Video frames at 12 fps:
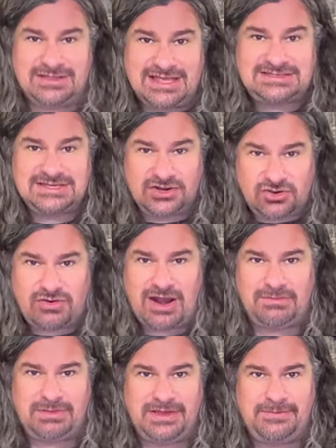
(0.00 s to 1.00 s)
And that's
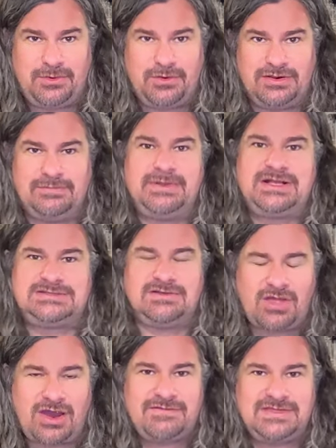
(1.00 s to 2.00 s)
incredibly important because a
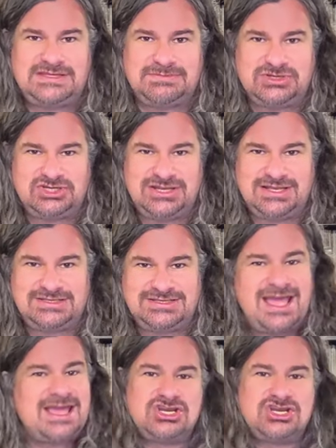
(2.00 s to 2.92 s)
lot of these machines